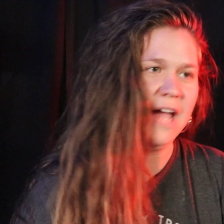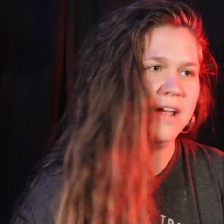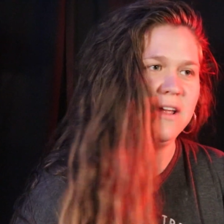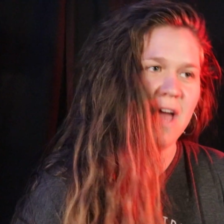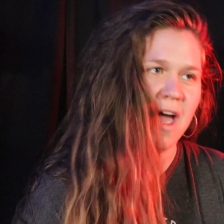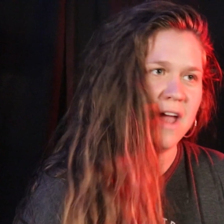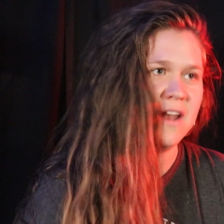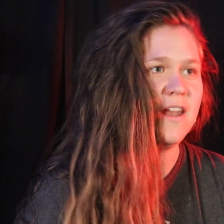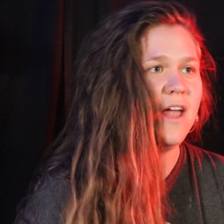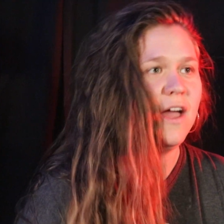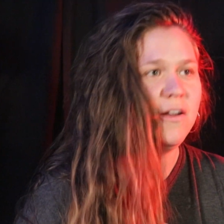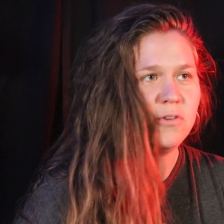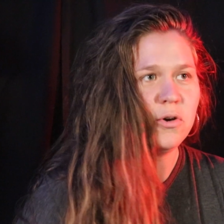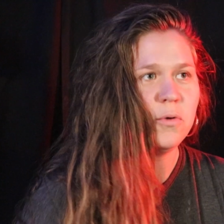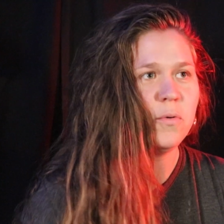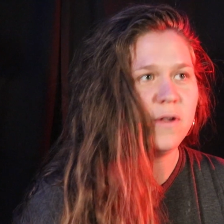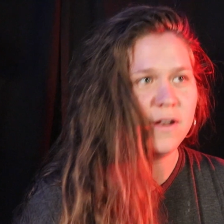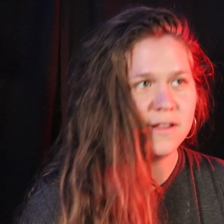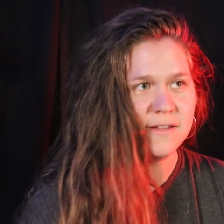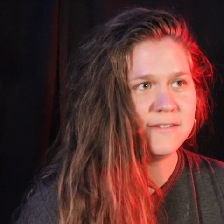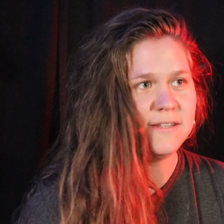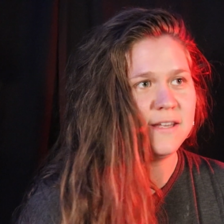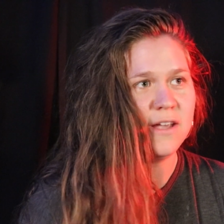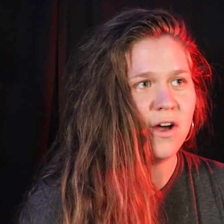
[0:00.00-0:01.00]
I never
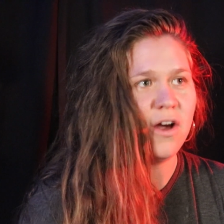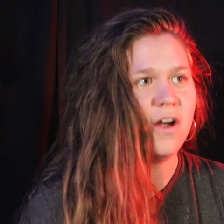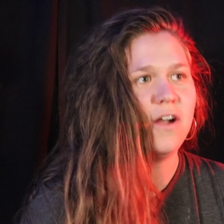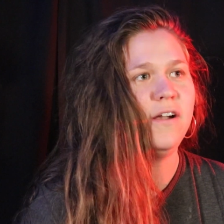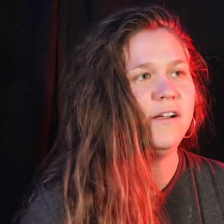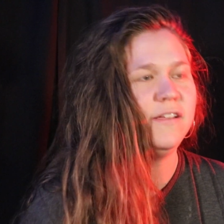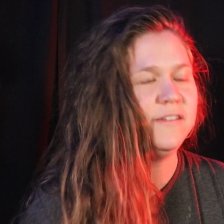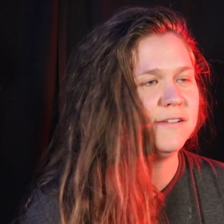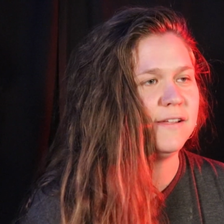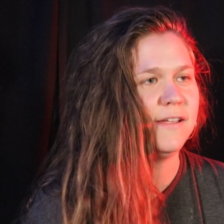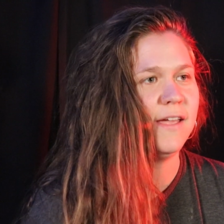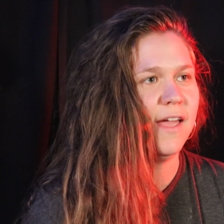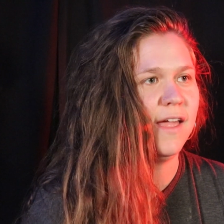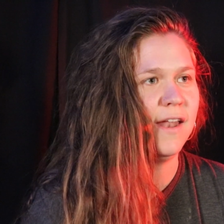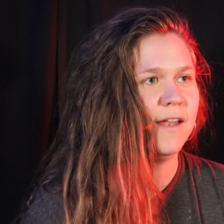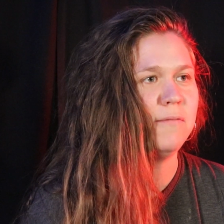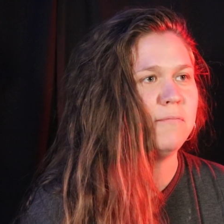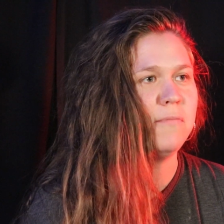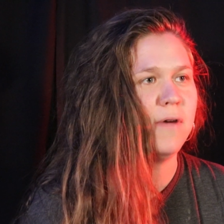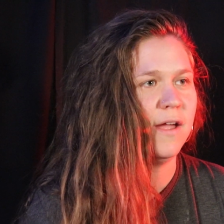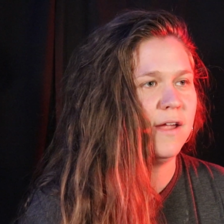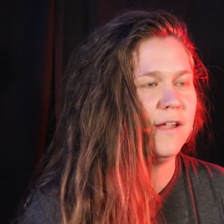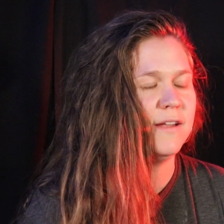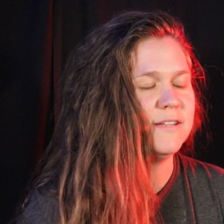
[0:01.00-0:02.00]
want to see a Hardee's again
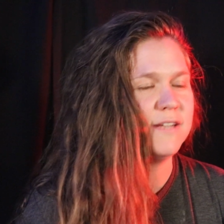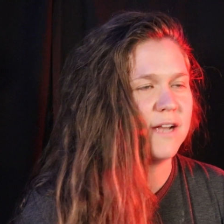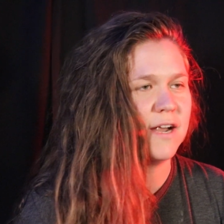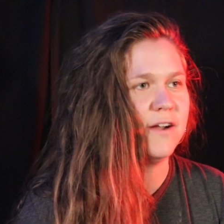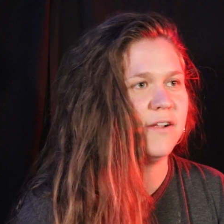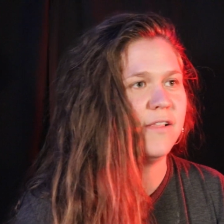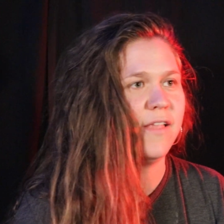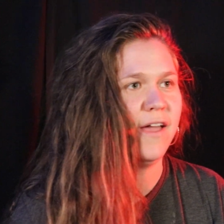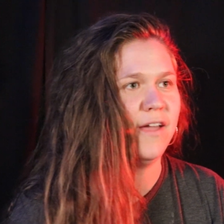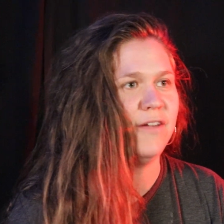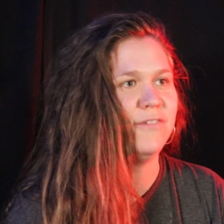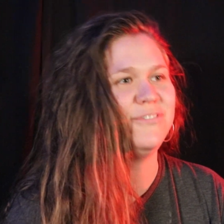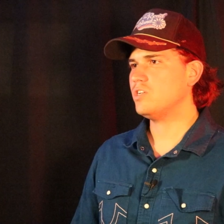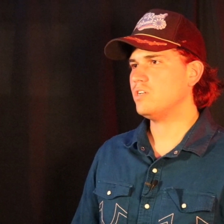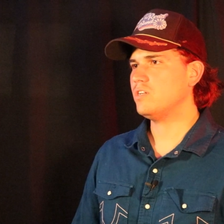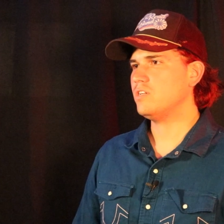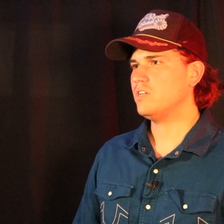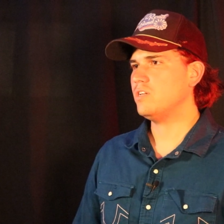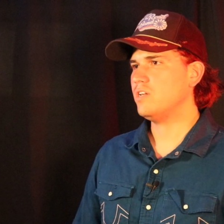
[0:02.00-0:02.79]
in my entire life.